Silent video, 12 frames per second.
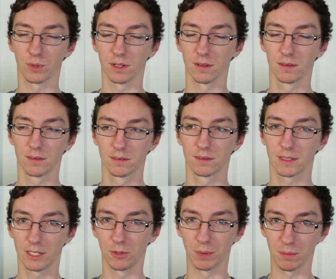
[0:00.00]
will
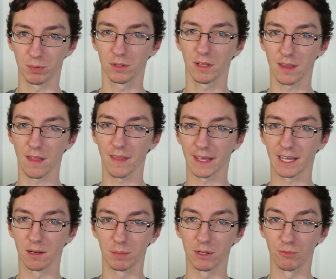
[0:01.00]
kill people, and then they
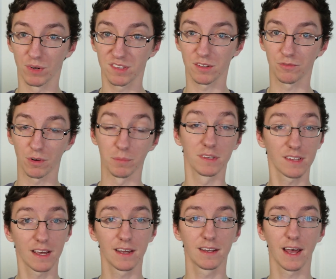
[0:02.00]
can be risen from the
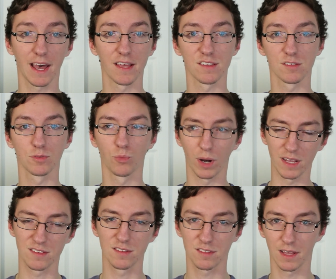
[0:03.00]
dead as
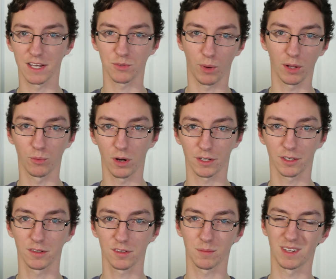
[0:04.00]
whites/White
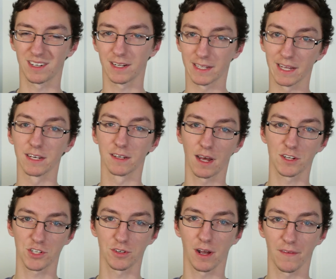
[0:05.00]
Walkers. I'm not
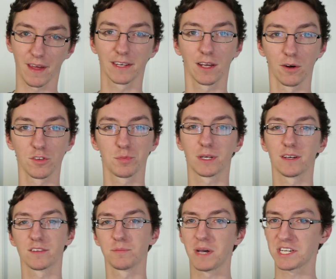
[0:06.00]
sure how that goes
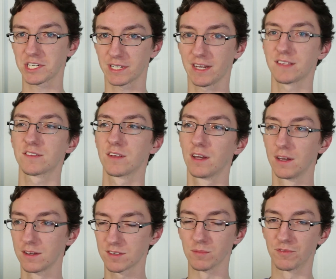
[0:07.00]
because magic has
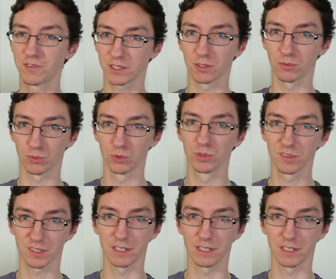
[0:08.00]
some fickle rules